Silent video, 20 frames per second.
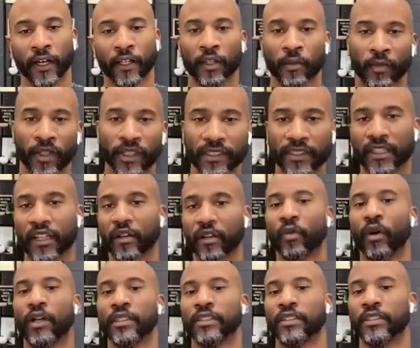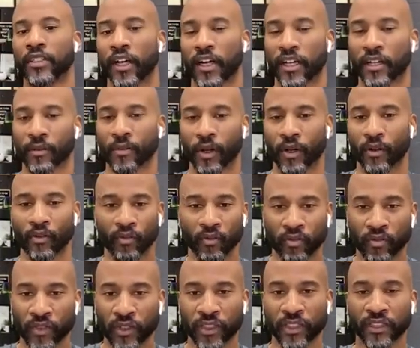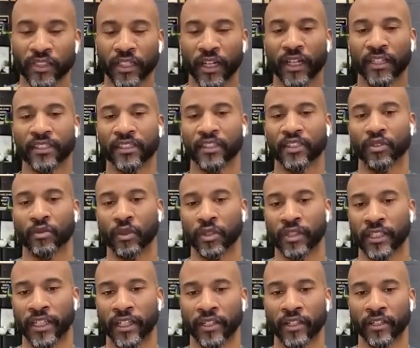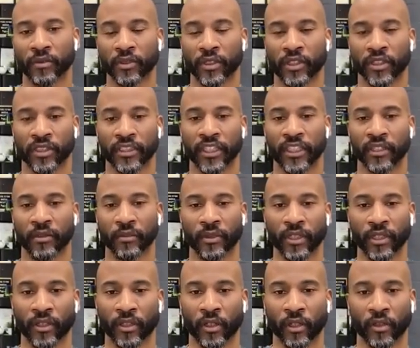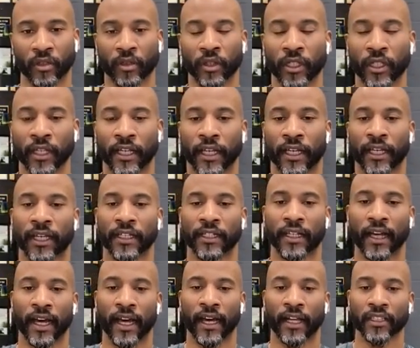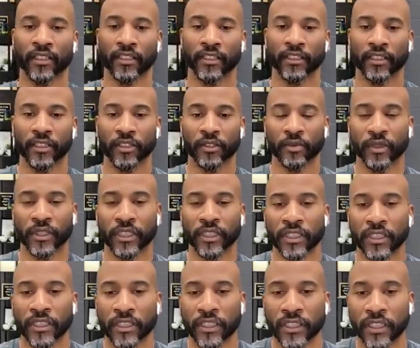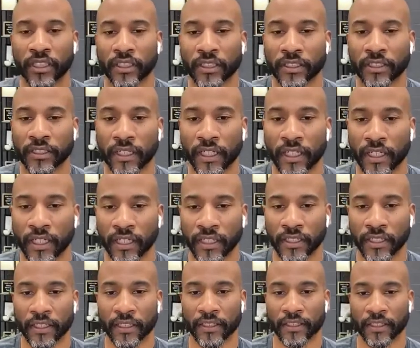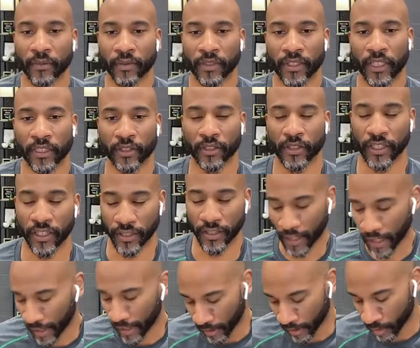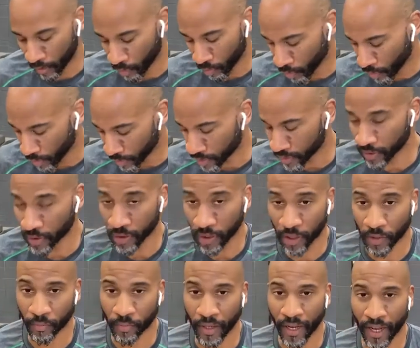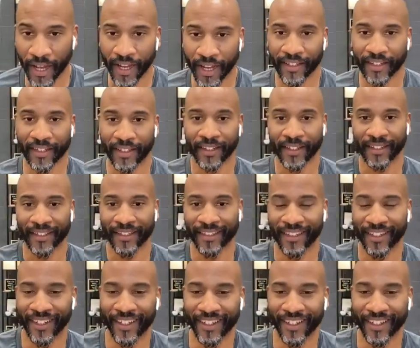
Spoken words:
the piece that I wanted to talk about really ties into what Carrie was just saying a minute ago. And Ali Green said something yesterday that I want to unpack. And